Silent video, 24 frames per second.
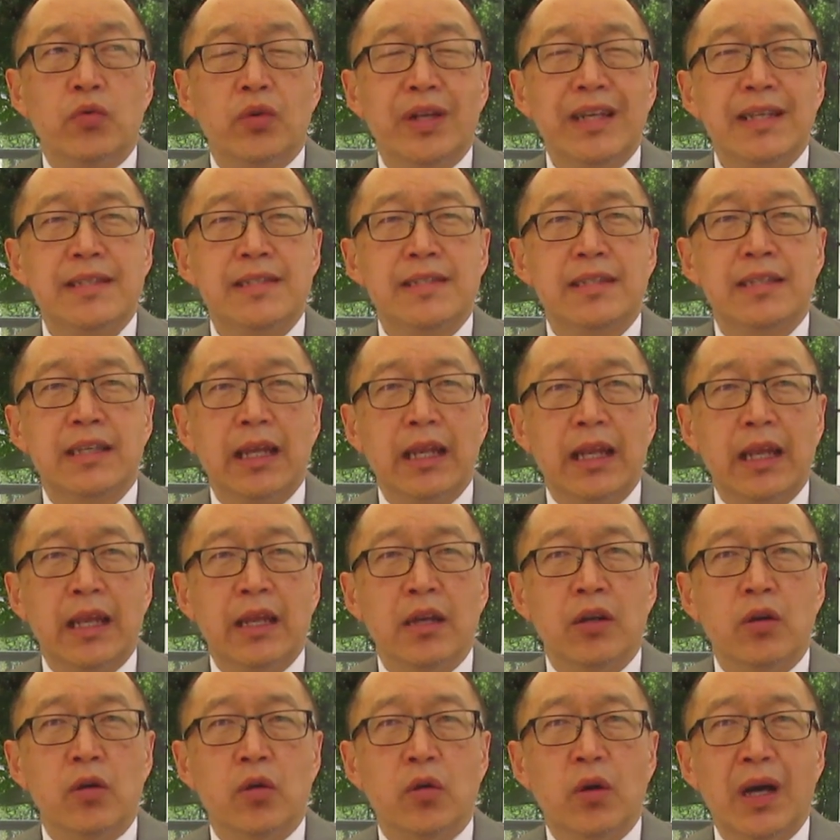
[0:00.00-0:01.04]

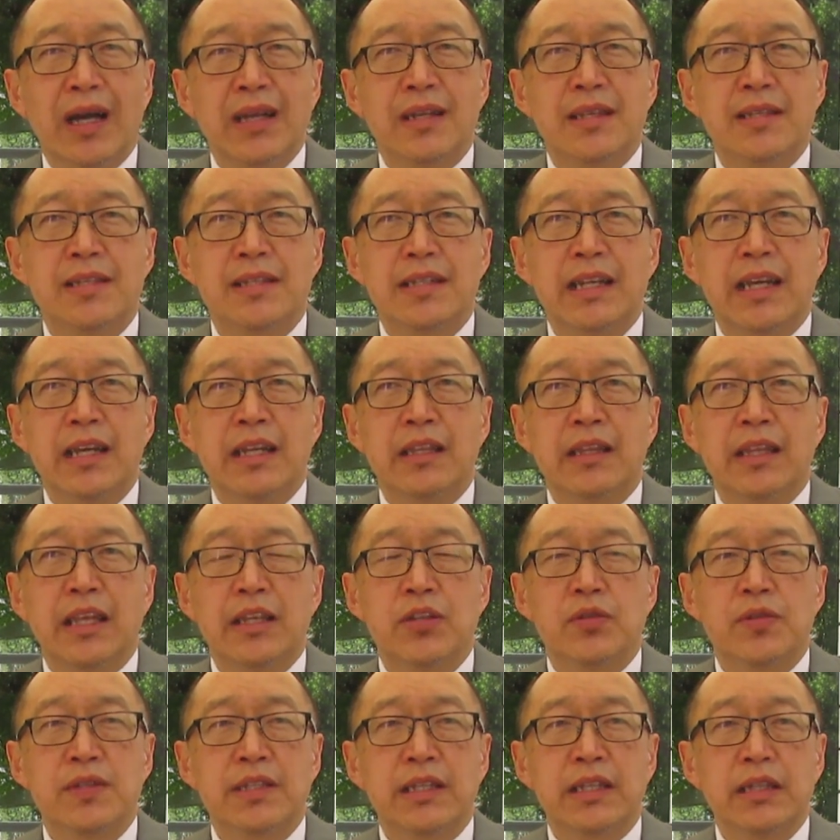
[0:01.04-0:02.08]
reskilling or understanding
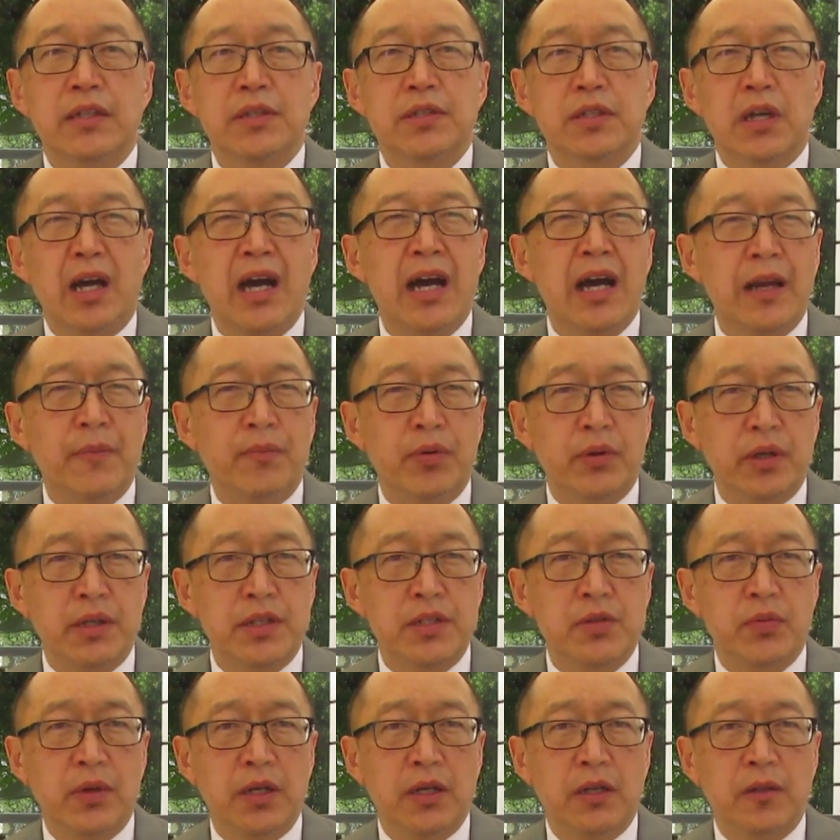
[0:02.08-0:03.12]
that your skills are hybrid
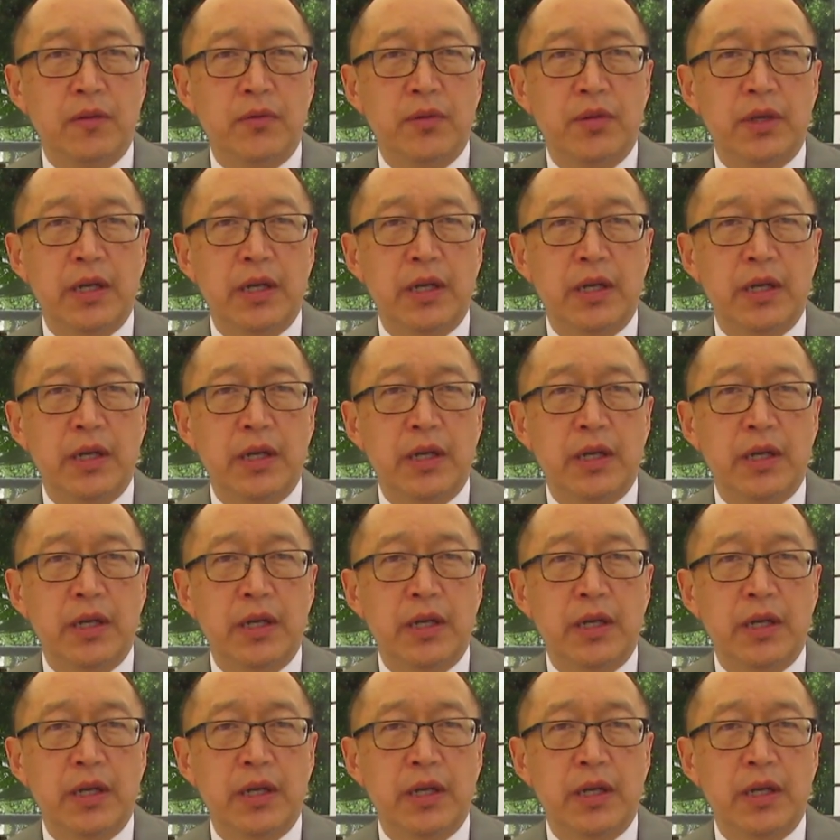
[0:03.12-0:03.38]
as well.